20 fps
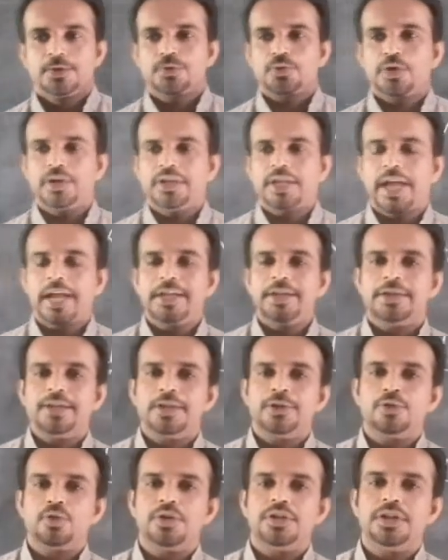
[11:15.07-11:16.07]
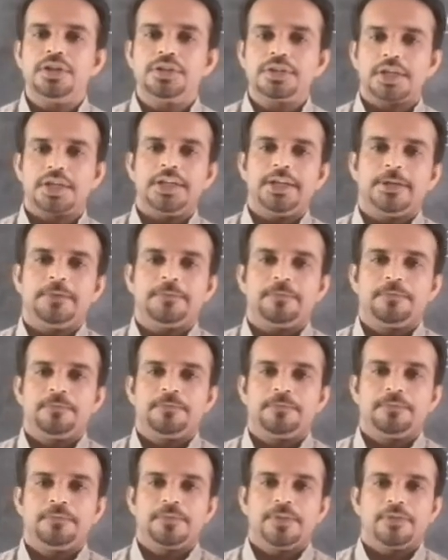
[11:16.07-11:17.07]
So in
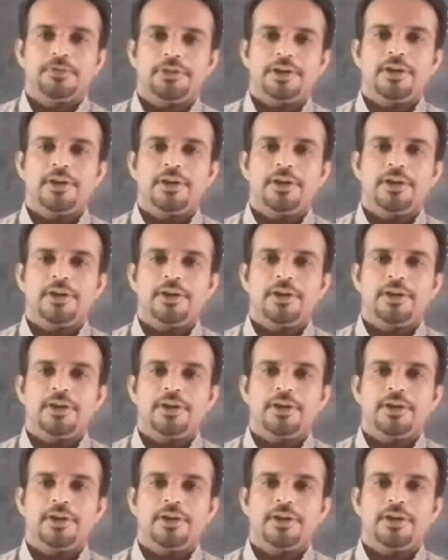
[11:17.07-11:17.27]
1923,